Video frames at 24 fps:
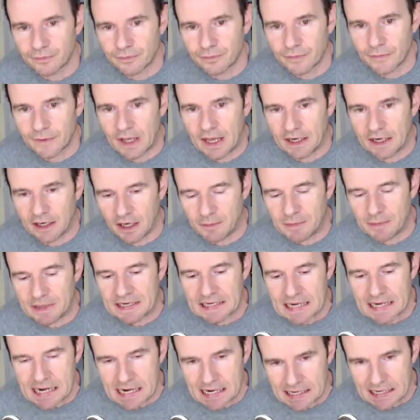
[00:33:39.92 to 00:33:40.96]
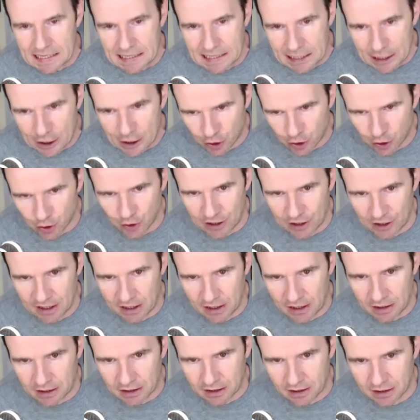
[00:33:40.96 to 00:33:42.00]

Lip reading: And I mean literally